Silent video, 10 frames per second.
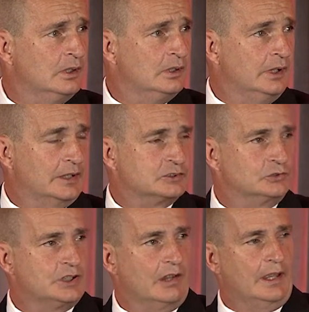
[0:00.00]
The National
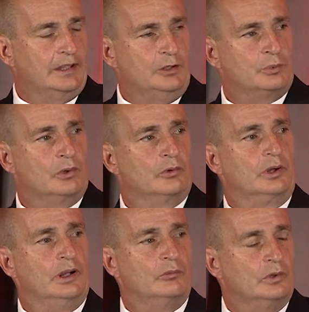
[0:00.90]
Child ID
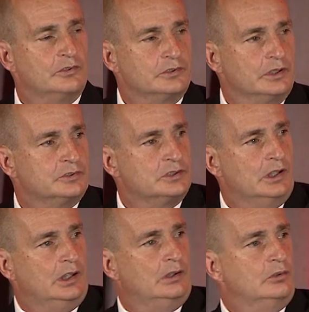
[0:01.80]
program wasn't,
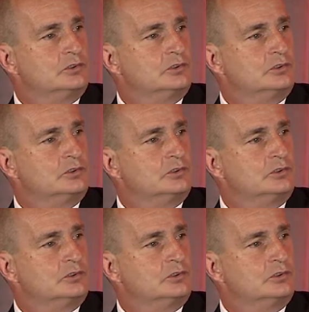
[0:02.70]
uh,